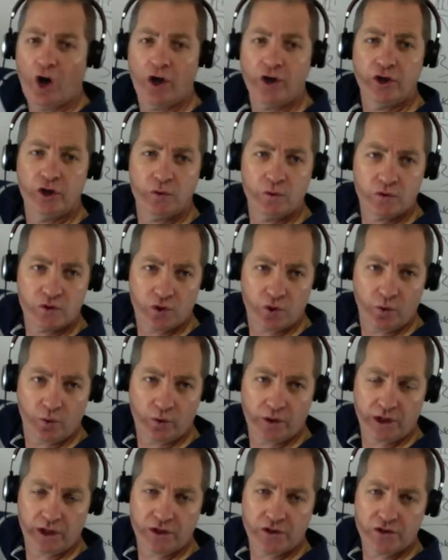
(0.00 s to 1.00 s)
are you
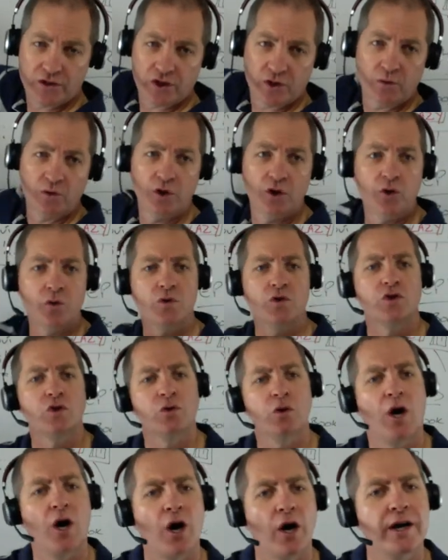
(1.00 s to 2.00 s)
talking to? Who's
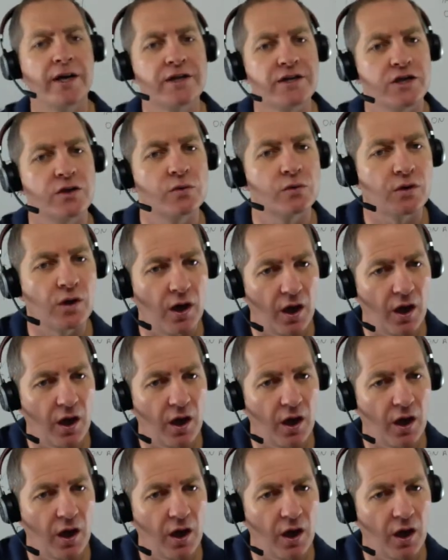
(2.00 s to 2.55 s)
your ideal